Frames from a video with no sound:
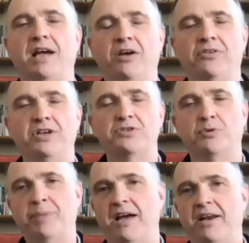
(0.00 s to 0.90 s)
how things will
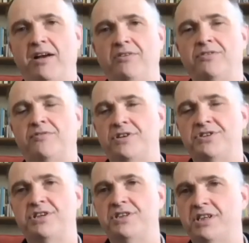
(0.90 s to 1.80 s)
pan out for us
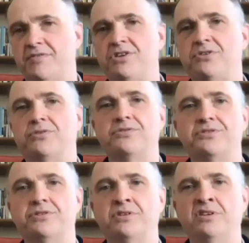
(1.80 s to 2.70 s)
as individuals,